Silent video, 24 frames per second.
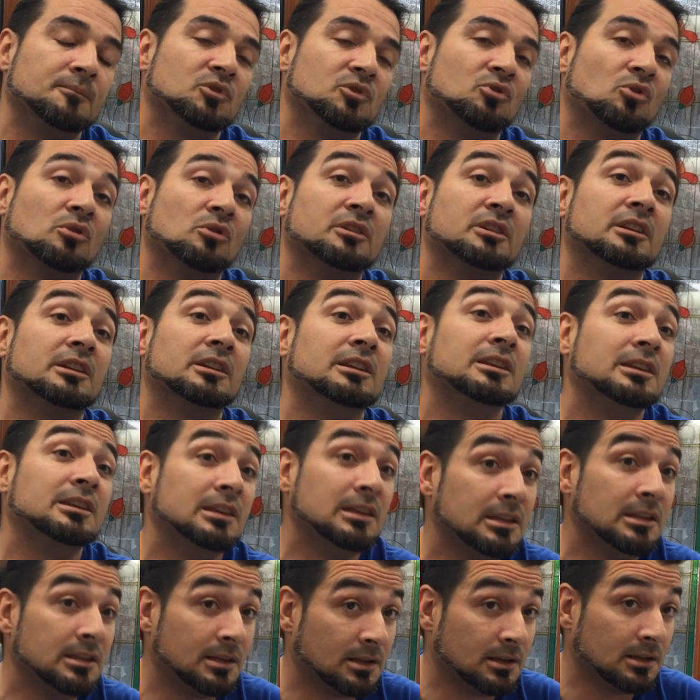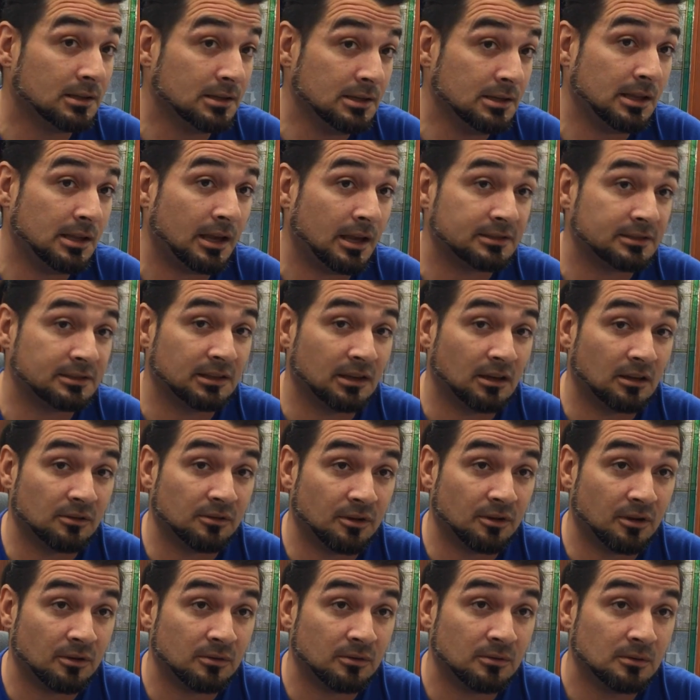You're only going to need to clean that
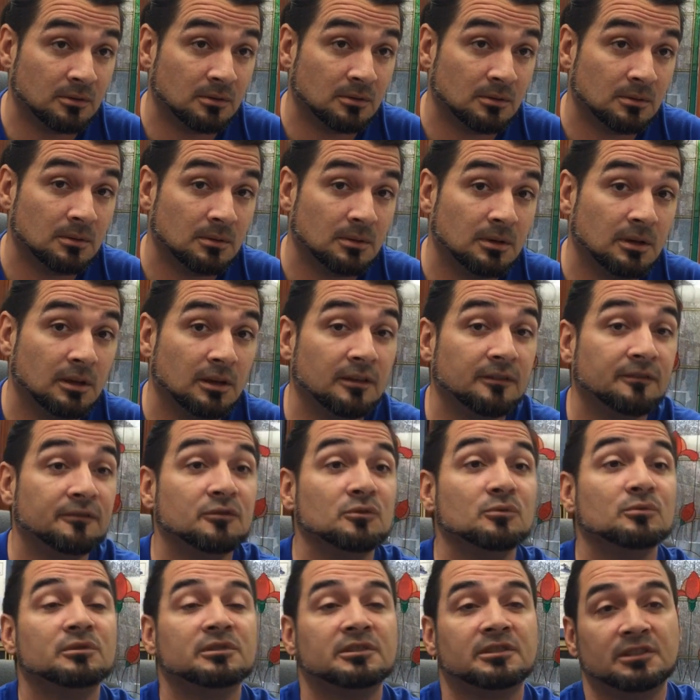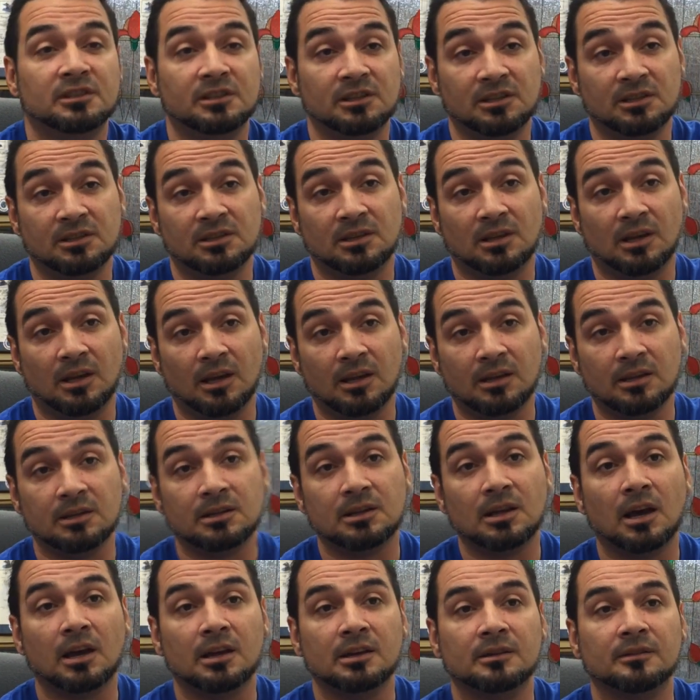cell, though, if you see any
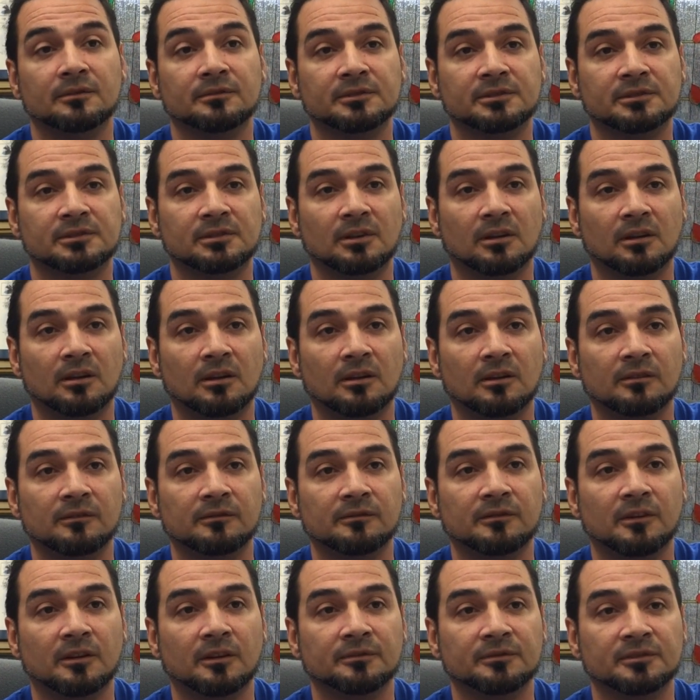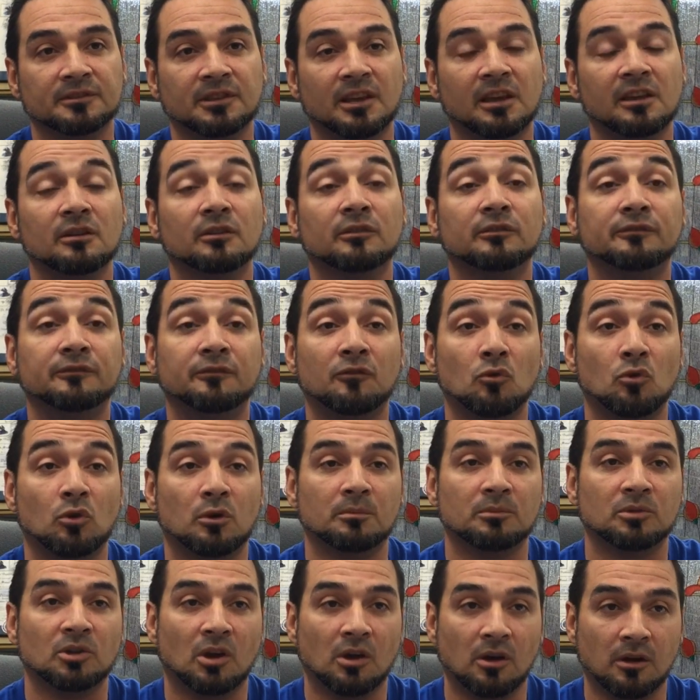kind of scale
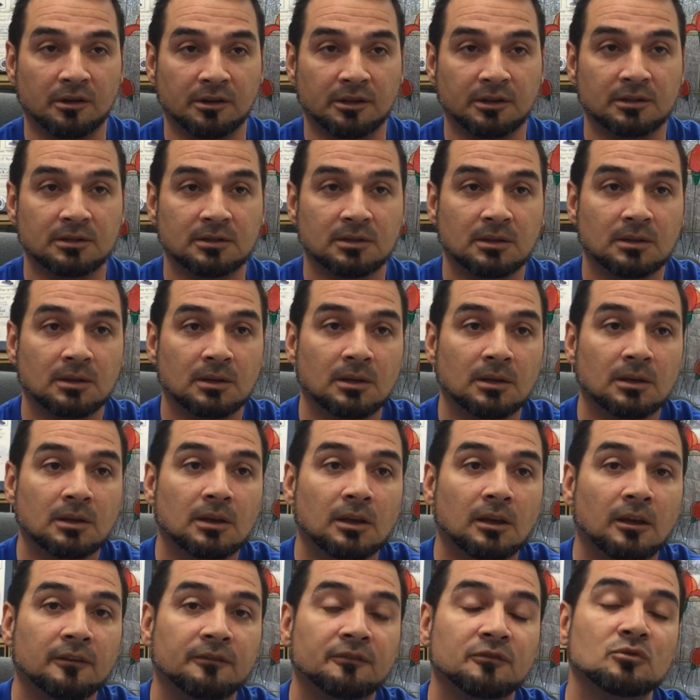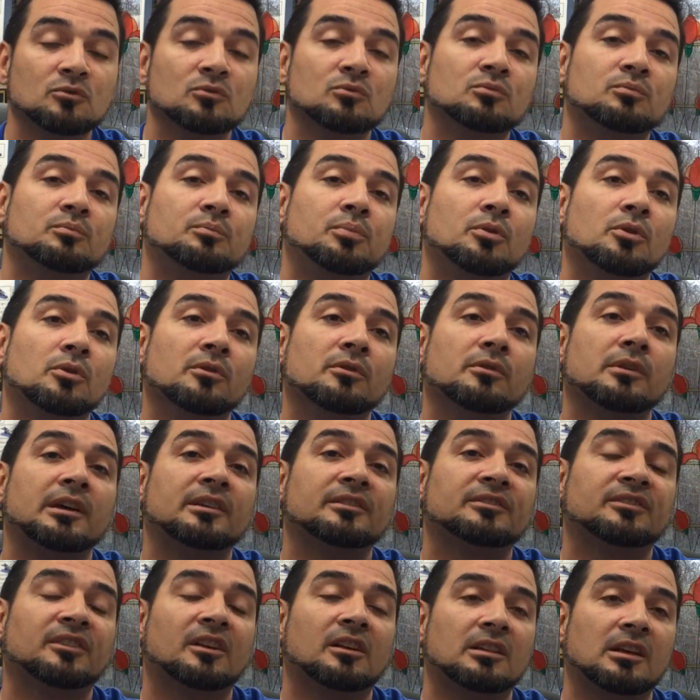formed on it. If you pull
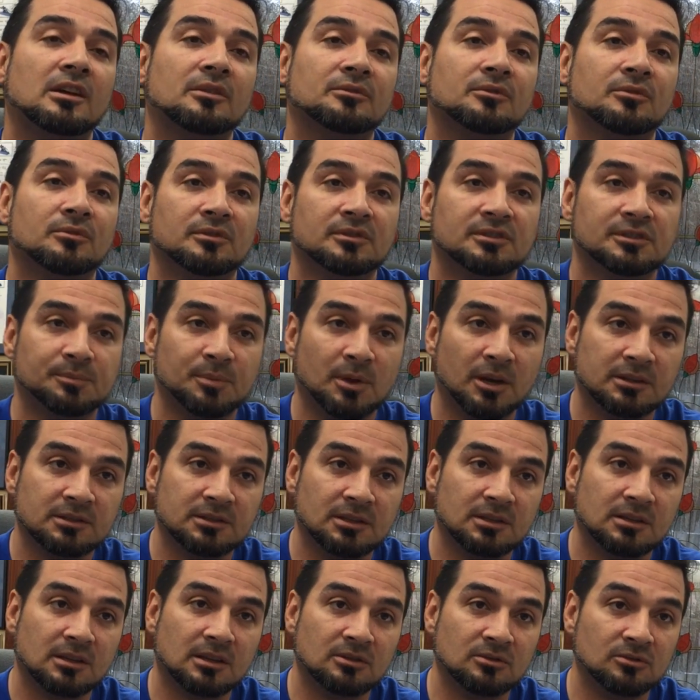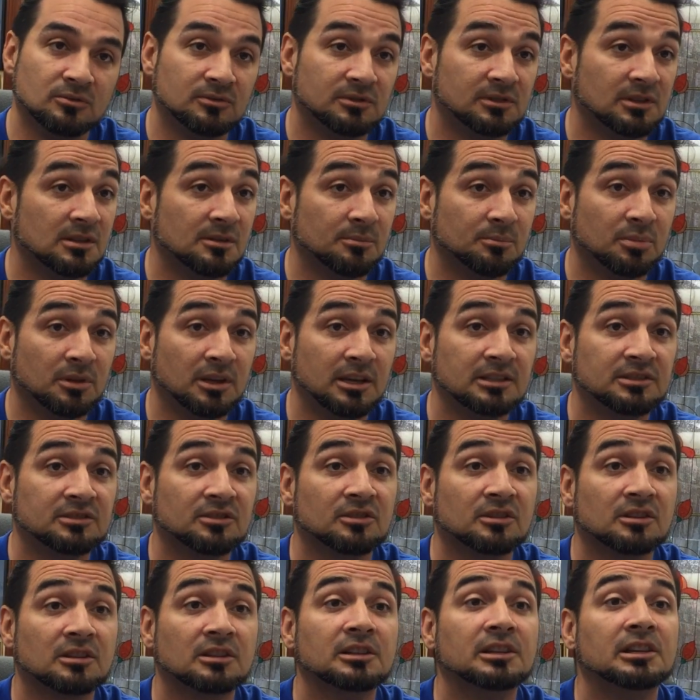that cell out to inspect it and you see the blades
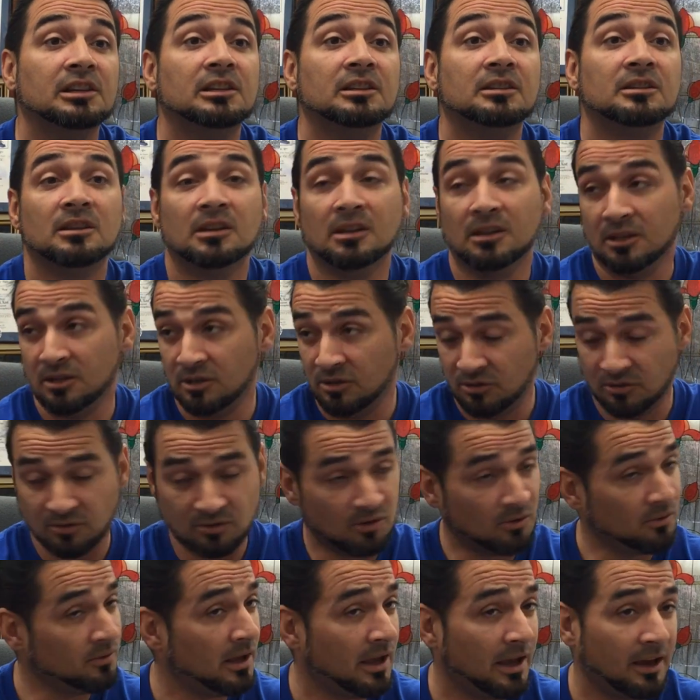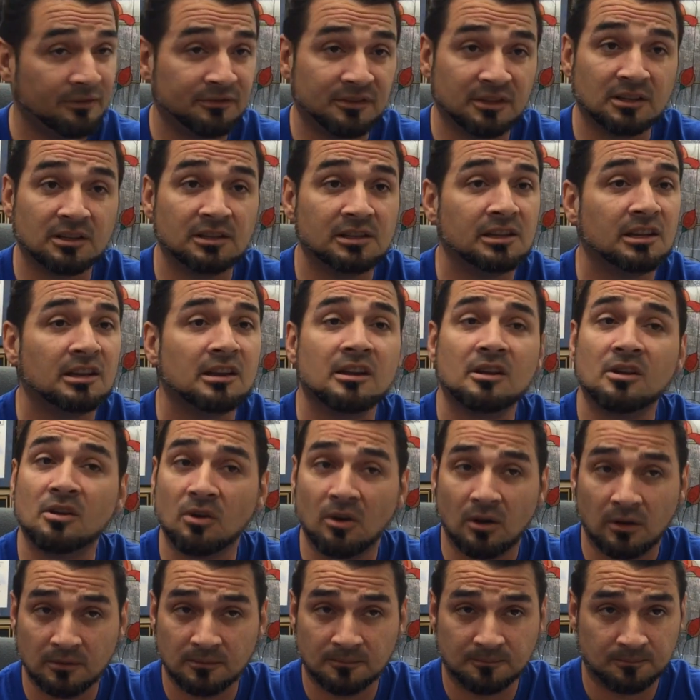are cleaned, you don't have to clean it at
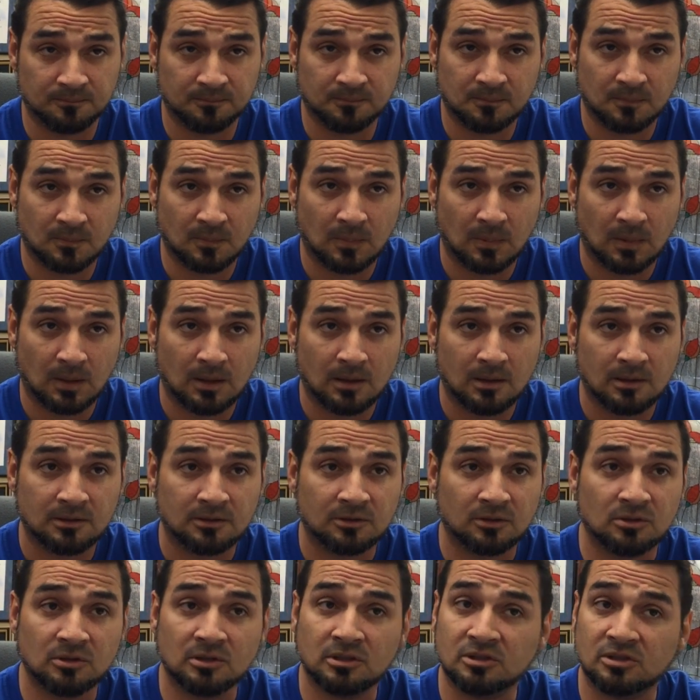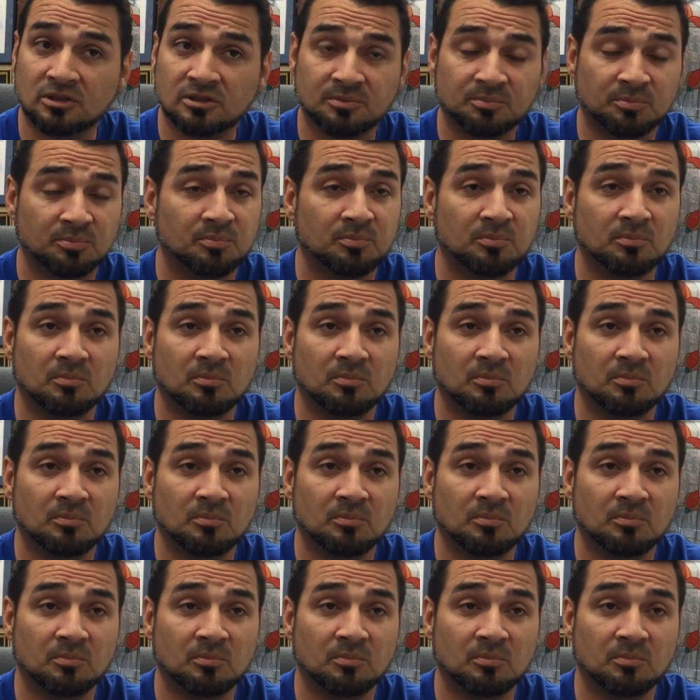all. So you can just